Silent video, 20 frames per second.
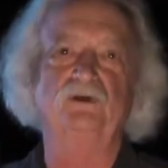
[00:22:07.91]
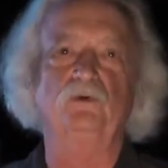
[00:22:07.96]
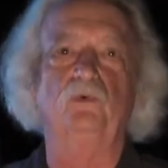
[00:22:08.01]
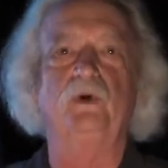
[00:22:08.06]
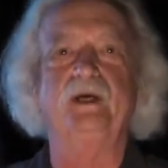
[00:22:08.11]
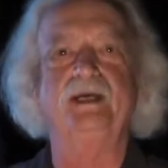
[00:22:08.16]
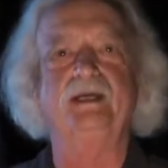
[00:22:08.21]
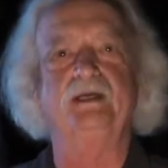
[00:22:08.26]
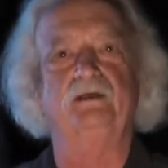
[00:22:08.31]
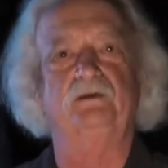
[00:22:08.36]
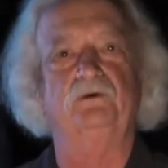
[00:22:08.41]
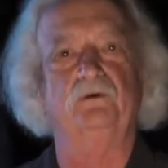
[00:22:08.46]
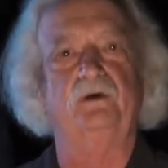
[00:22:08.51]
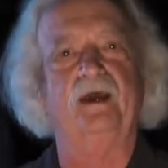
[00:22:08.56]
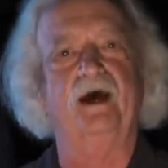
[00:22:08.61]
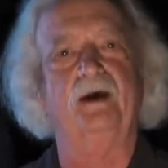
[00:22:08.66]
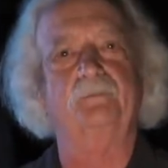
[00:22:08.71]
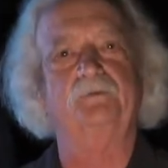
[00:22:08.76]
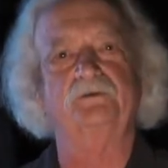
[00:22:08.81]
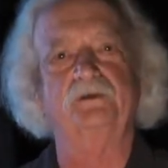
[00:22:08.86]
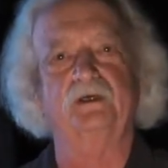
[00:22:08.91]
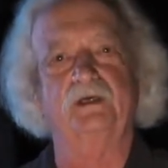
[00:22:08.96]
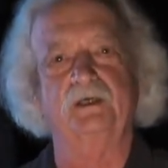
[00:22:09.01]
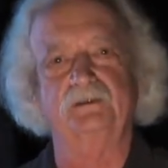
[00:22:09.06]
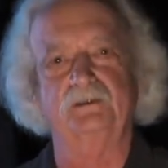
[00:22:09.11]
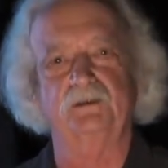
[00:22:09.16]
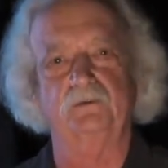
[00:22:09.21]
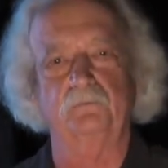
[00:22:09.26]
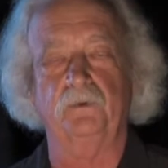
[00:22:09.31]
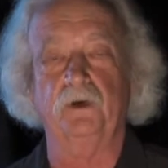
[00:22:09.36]
a wind to
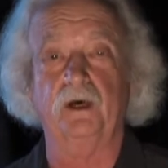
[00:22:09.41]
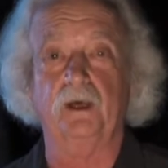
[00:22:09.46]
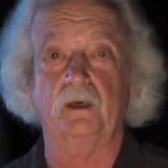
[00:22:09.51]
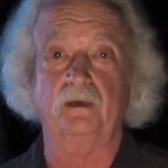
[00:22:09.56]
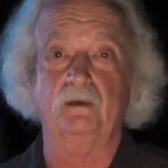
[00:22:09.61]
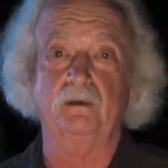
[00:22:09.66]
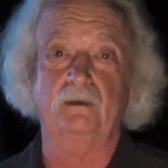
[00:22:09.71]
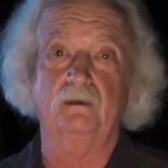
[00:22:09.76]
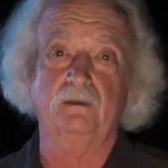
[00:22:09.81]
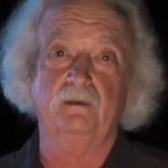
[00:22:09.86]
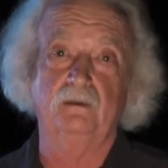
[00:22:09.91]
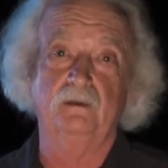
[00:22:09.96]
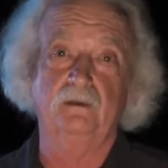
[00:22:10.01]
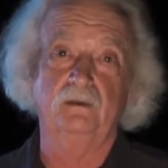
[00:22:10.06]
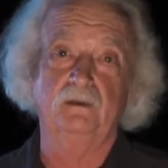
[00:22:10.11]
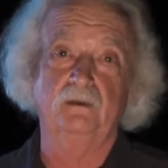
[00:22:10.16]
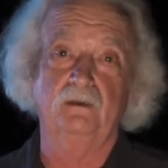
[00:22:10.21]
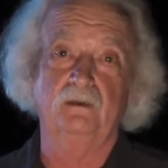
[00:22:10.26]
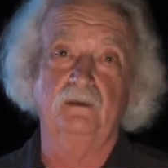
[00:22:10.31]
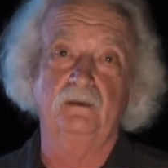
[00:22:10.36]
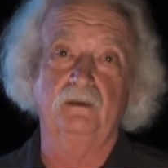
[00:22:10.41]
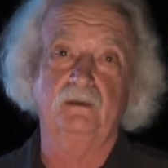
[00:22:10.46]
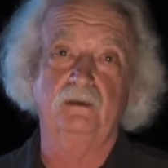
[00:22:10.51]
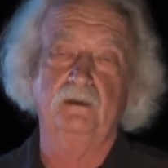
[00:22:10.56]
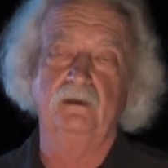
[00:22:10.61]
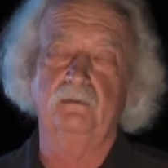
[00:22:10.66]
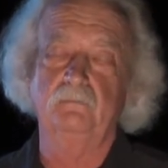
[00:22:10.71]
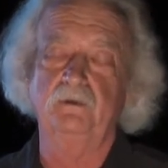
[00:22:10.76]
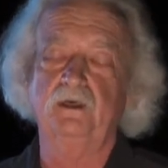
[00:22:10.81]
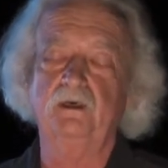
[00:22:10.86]
capsize it. But
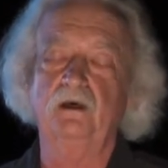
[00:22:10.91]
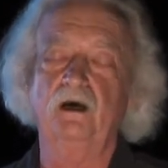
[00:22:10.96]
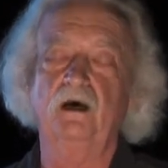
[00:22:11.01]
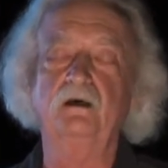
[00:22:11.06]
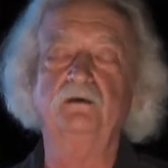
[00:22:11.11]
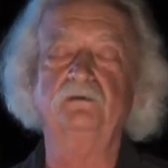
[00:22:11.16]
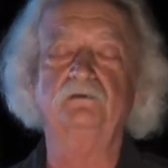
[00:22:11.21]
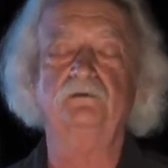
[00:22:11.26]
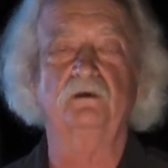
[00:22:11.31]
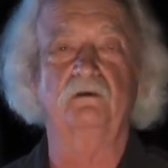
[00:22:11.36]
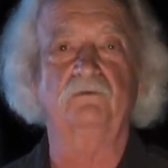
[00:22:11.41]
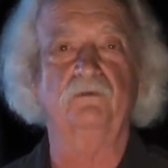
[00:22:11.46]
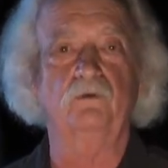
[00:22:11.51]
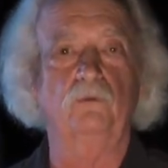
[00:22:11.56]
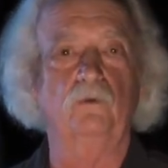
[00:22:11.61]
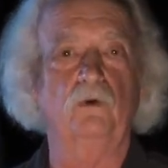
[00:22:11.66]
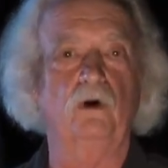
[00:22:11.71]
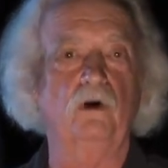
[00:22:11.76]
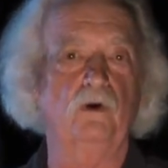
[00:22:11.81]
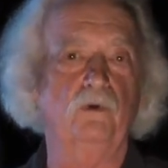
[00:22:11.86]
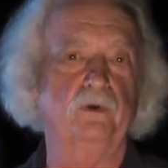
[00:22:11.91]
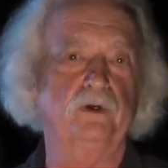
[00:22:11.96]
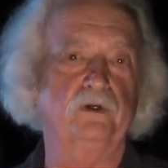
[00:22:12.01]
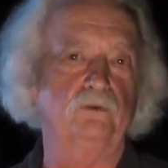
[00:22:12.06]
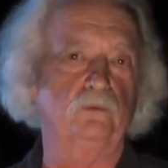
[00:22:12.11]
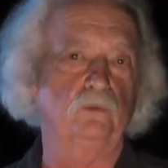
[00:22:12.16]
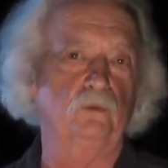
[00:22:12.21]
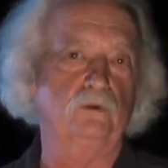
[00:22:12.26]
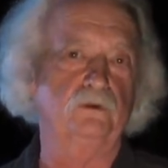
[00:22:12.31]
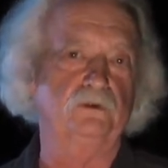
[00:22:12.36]
because of the
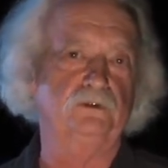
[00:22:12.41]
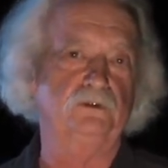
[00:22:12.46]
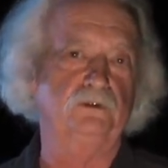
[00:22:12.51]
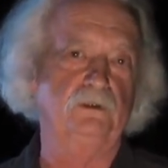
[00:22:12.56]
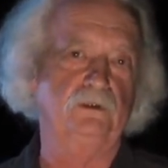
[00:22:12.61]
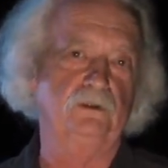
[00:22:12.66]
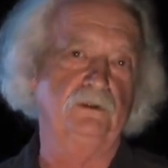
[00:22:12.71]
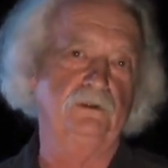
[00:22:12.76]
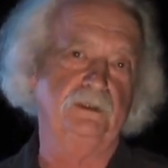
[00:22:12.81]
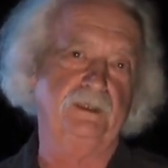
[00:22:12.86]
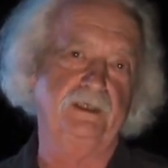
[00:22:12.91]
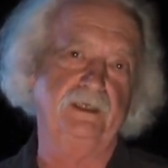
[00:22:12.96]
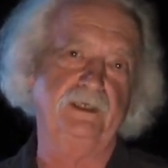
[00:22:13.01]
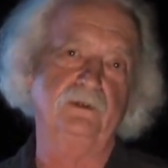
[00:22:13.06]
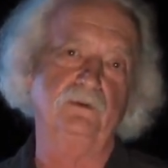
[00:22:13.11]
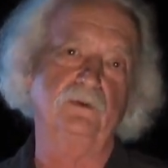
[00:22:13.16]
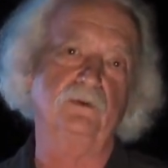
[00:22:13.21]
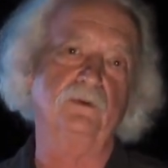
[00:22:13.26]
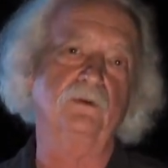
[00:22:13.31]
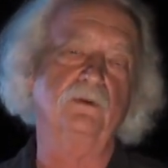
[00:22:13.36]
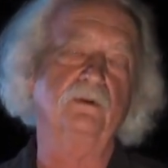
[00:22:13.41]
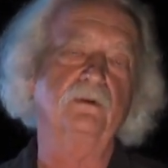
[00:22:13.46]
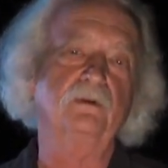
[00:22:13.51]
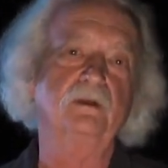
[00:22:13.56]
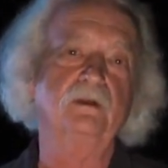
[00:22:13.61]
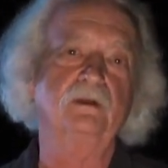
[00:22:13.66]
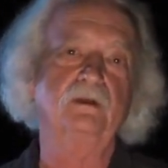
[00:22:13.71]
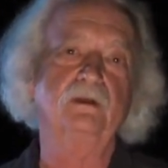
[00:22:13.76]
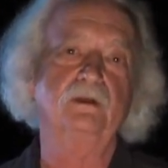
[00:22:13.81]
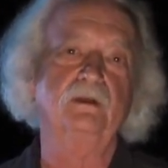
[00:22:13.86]
Rowan wood keel,
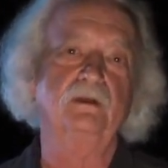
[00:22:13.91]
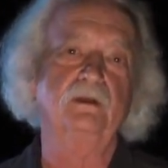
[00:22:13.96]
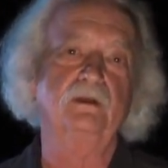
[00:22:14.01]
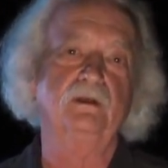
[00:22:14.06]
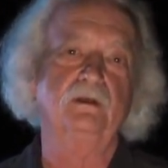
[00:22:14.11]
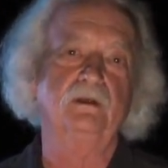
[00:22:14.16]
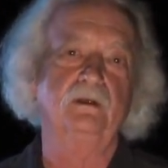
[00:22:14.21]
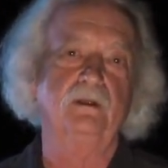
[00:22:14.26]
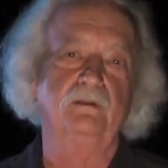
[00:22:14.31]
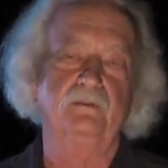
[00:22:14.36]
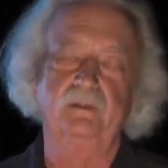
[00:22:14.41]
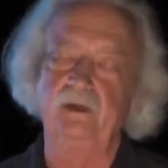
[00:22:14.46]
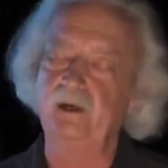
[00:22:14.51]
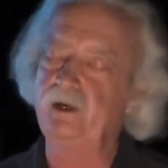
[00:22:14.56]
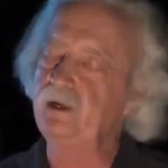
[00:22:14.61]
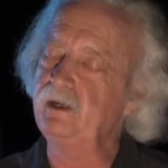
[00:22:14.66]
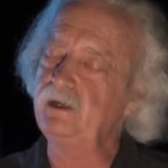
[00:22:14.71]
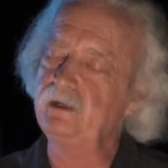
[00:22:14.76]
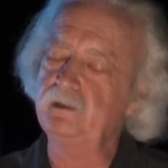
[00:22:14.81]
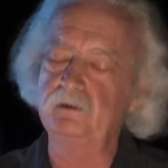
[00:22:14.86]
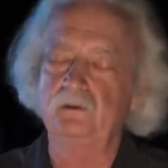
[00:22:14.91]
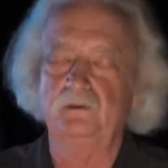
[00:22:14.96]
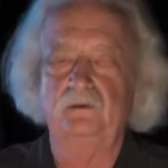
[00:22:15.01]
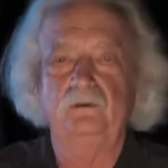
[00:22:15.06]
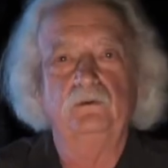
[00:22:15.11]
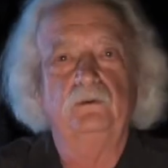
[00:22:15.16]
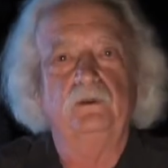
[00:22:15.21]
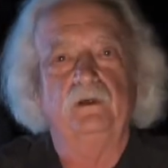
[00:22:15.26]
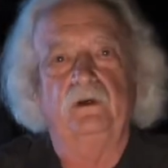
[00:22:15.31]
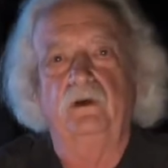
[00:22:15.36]
they could
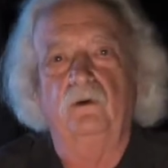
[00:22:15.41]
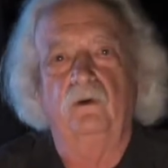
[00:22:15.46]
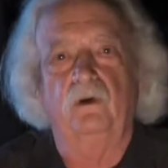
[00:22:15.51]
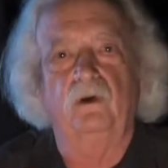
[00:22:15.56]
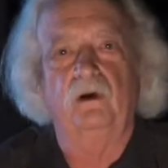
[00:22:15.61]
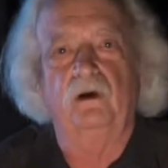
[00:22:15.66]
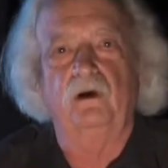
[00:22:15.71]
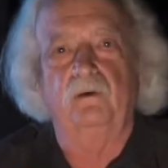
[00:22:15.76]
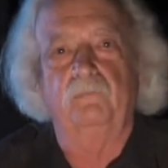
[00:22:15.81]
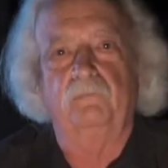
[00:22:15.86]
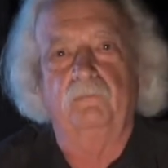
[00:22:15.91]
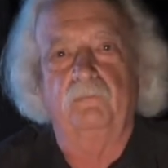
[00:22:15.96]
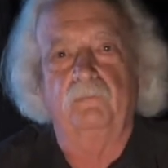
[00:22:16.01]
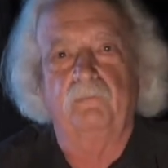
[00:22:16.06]
do it no harm.